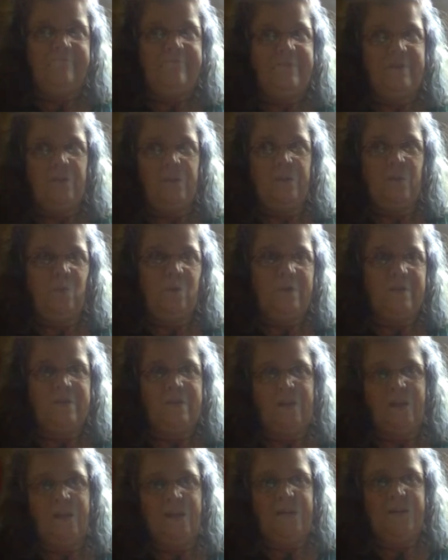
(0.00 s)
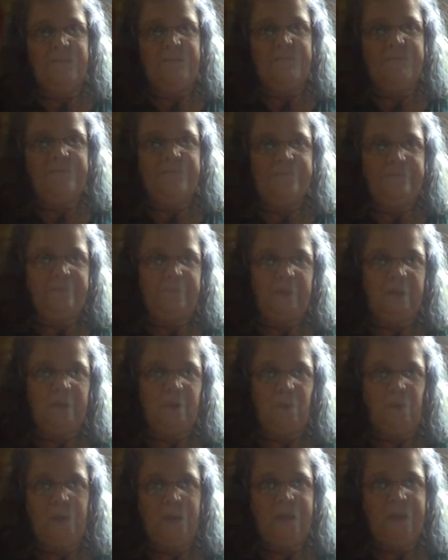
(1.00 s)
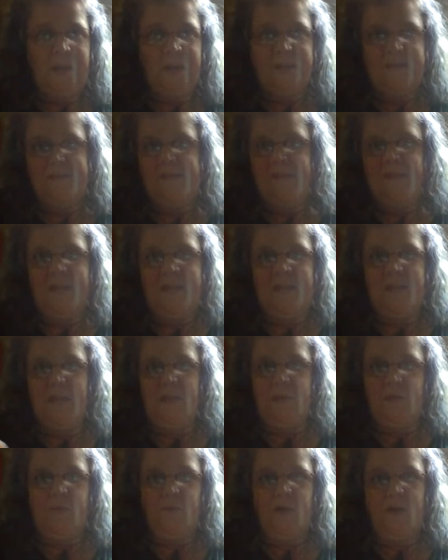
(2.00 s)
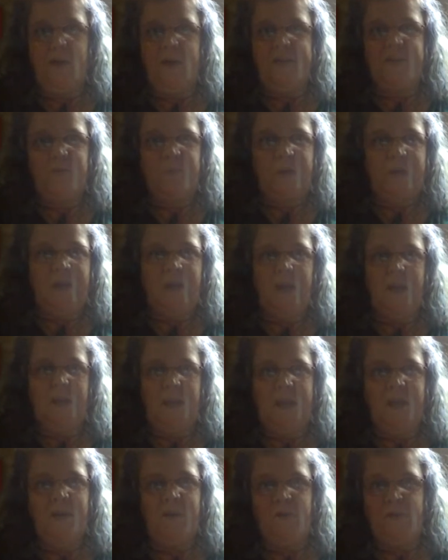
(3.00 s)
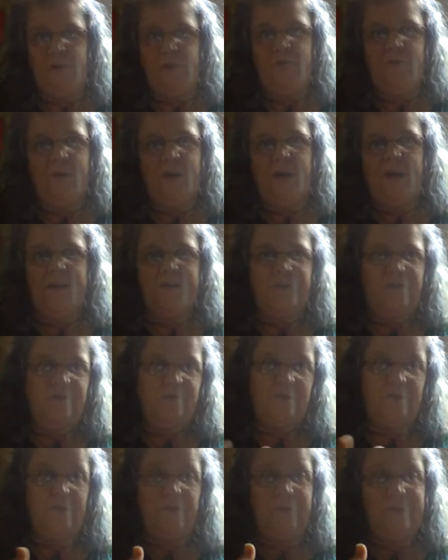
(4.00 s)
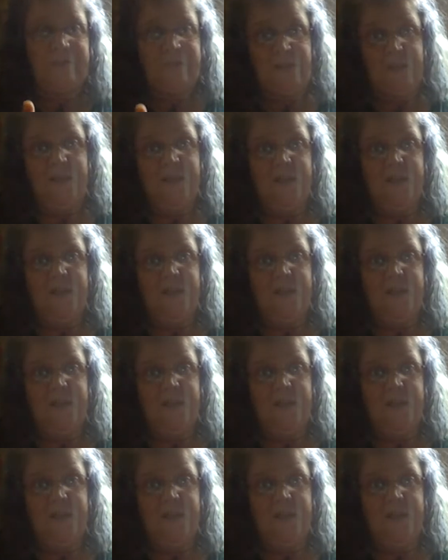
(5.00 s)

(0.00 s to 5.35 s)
it's only one sided. You know, we can't see you guys, we can't hear you guys, you can only see